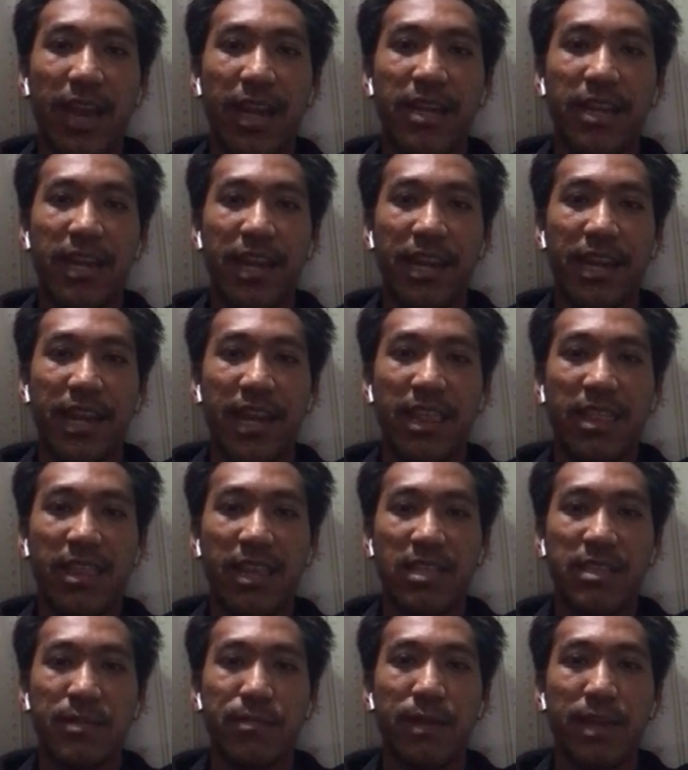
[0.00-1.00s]
and the
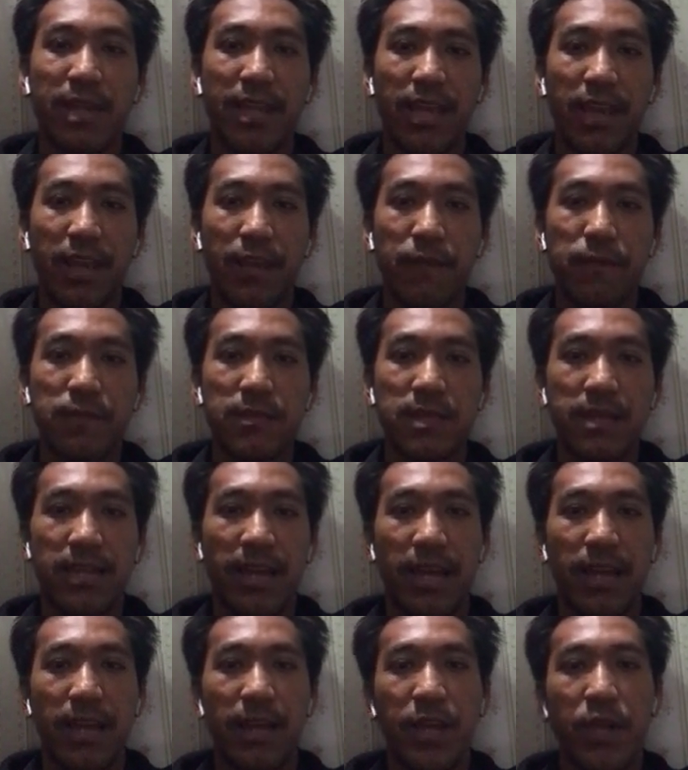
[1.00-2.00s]
innatist believe
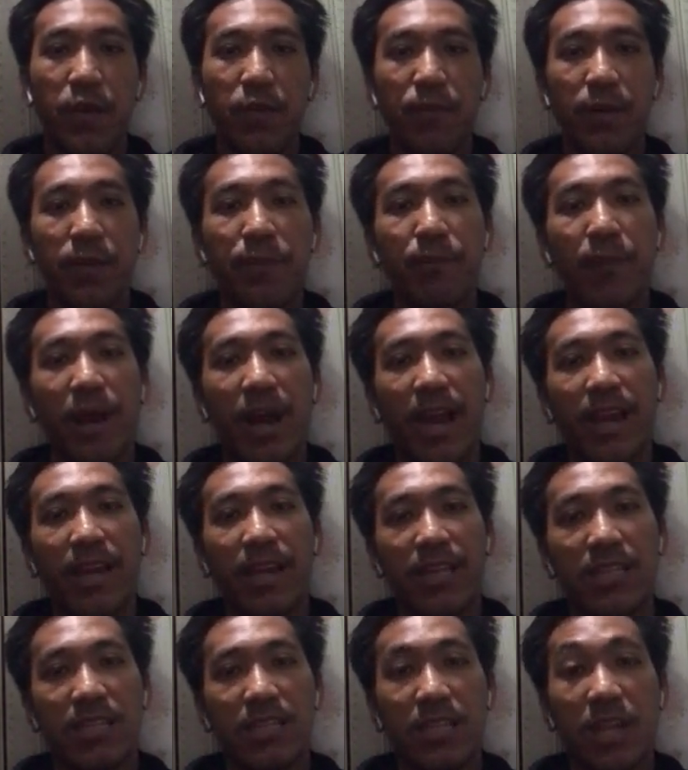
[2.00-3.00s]
that human
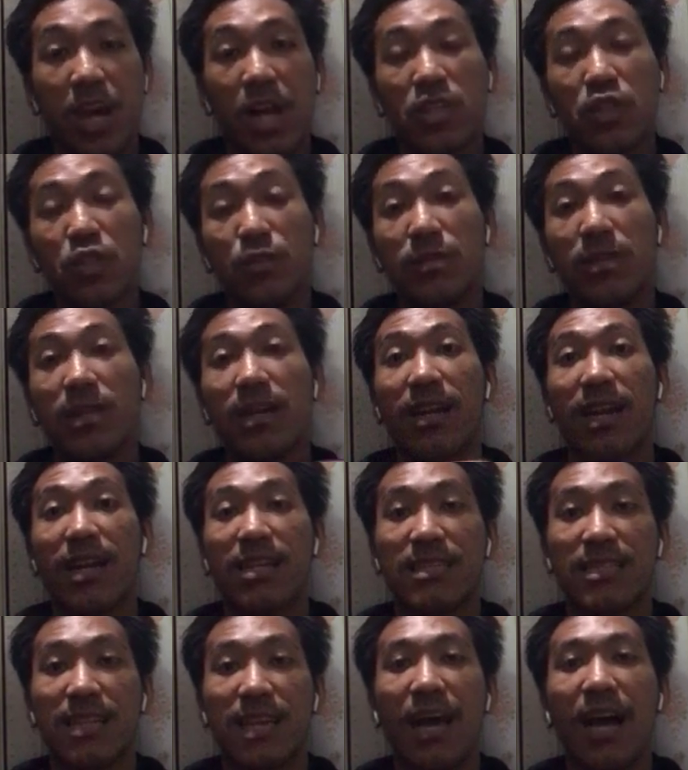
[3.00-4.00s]
mind is not tabula
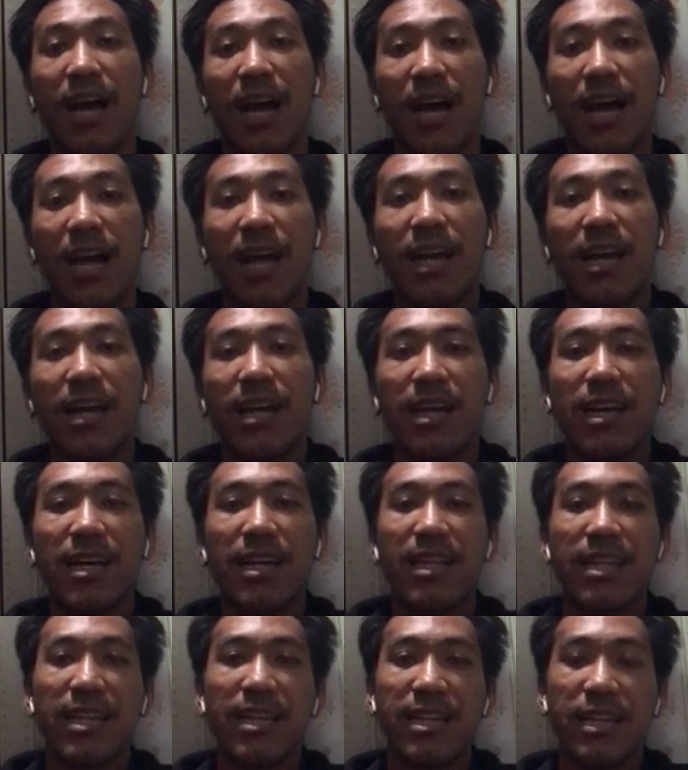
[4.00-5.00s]
rasa.
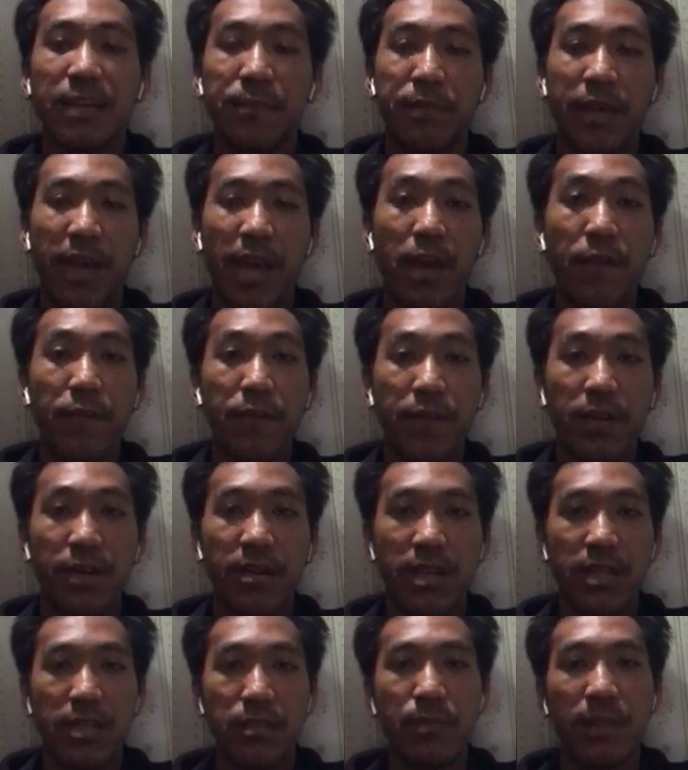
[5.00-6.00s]
The
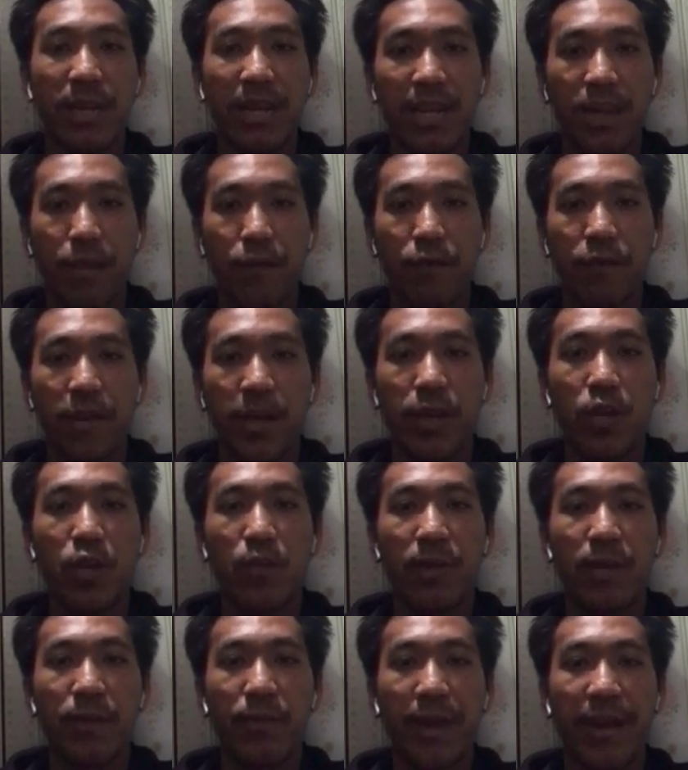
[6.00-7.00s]
behaviorists believe the
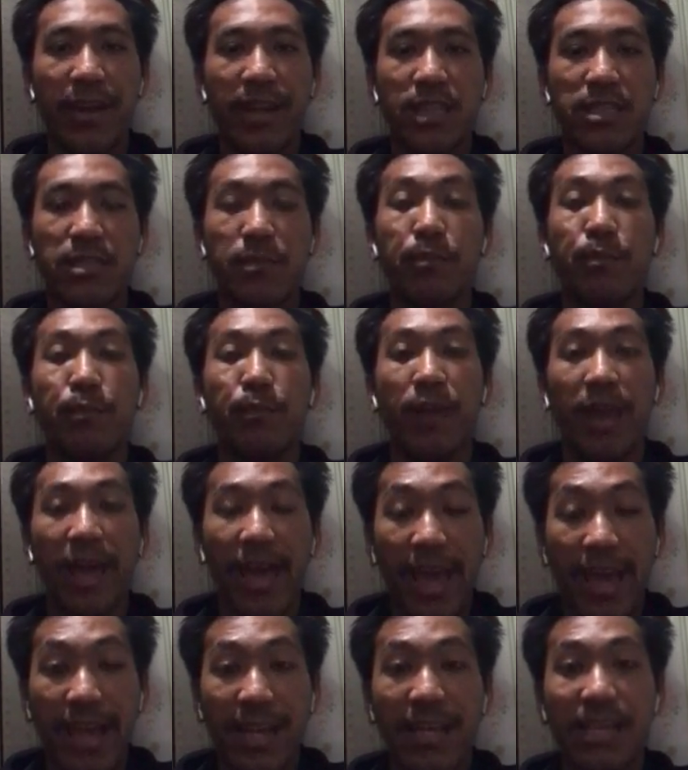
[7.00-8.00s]
human mind is
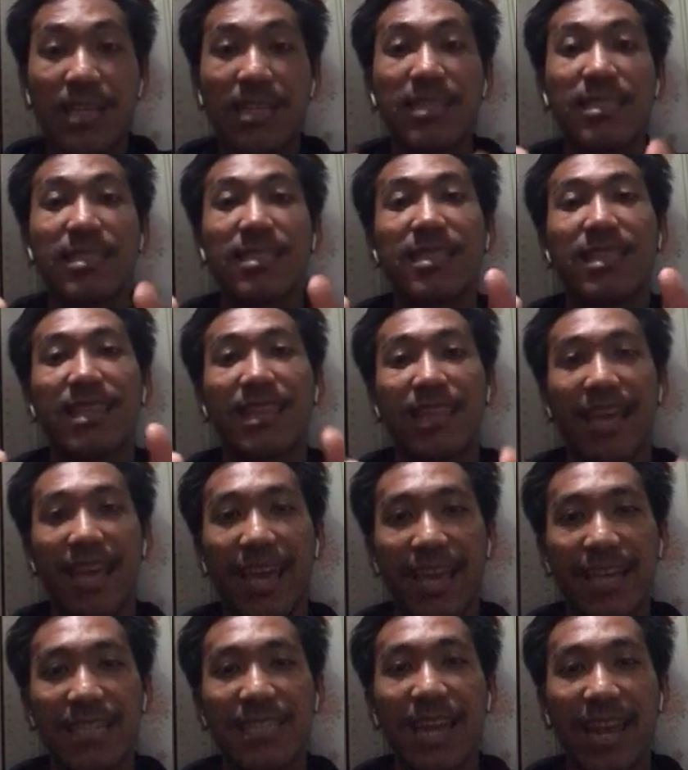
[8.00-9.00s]
blank
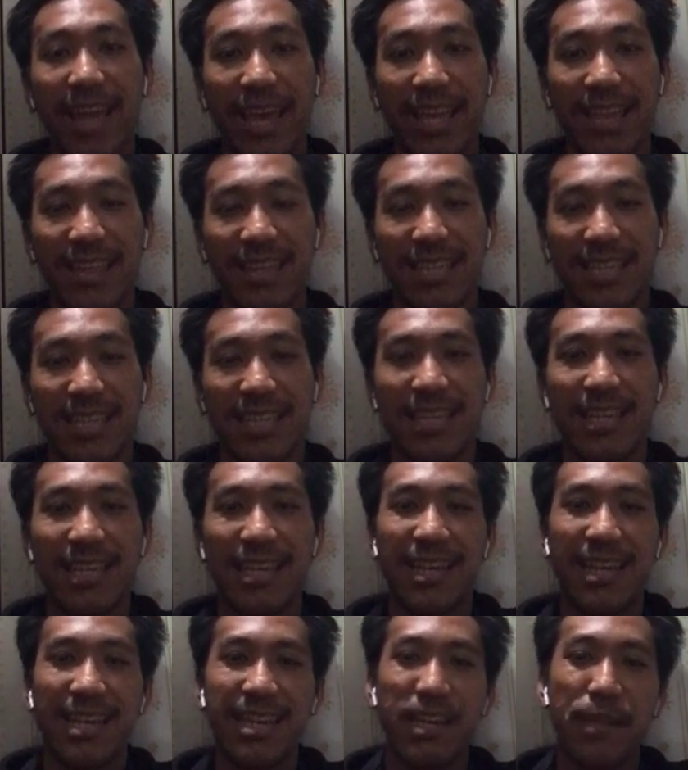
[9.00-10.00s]
slate.
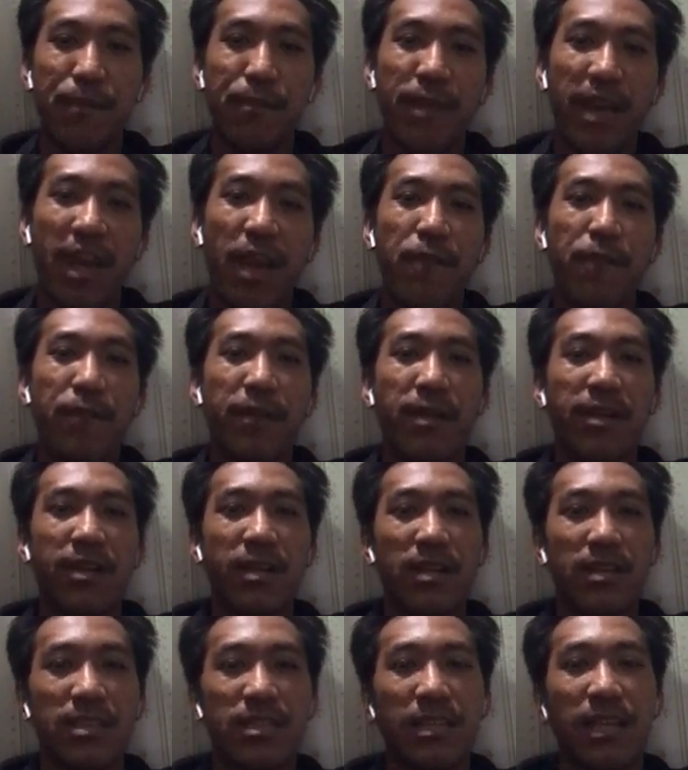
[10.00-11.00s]
The
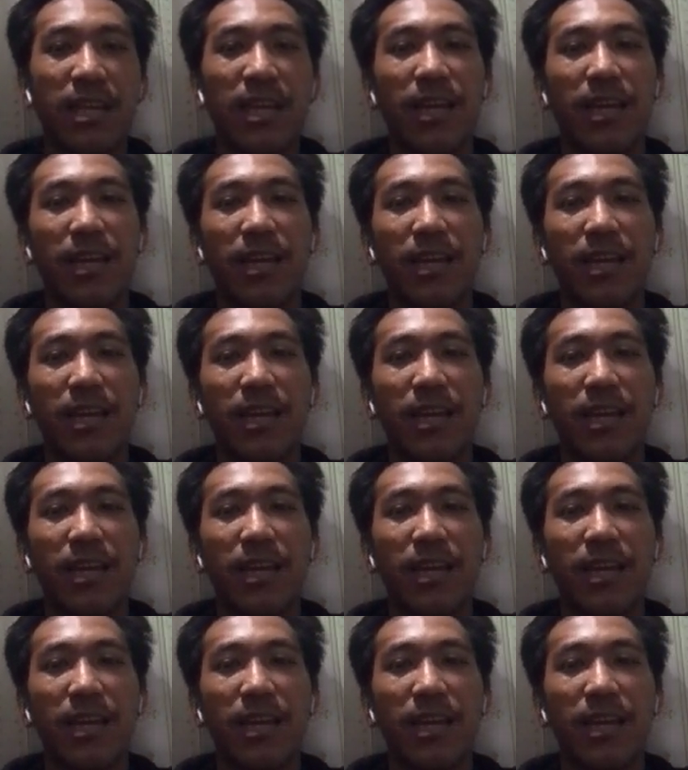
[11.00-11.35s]
behaviorists